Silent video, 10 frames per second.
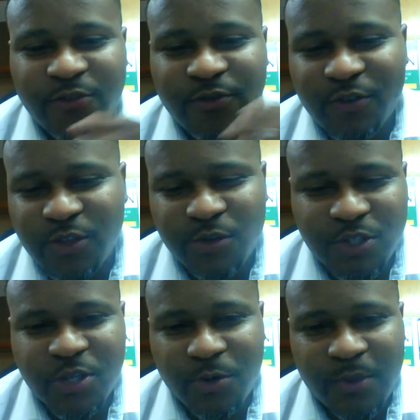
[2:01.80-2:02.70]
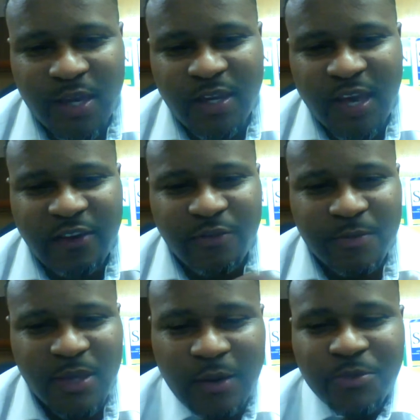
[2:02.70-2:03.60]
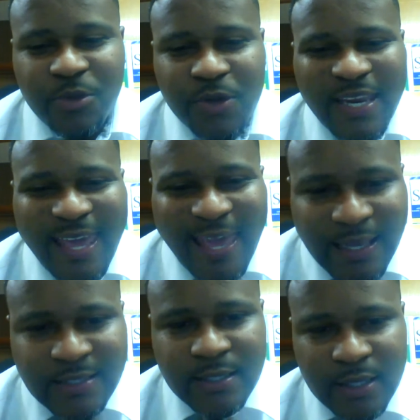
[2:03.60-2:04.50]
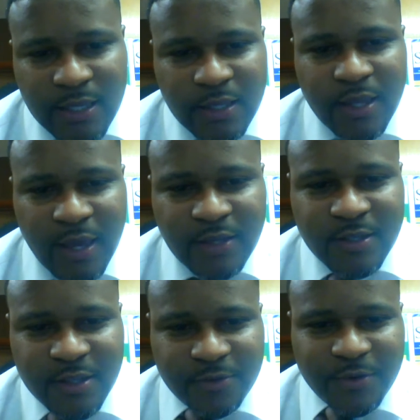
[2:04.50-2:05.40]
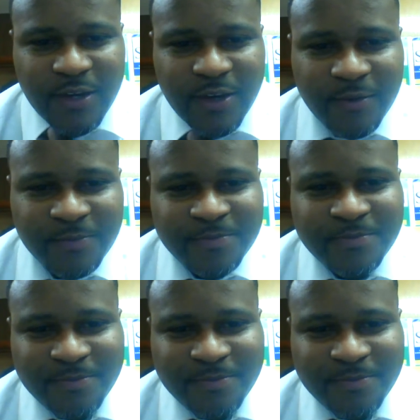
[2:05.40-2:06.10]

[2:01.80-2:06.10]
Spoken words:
for doing the show, man, and having me on. I'm doing excellent right now.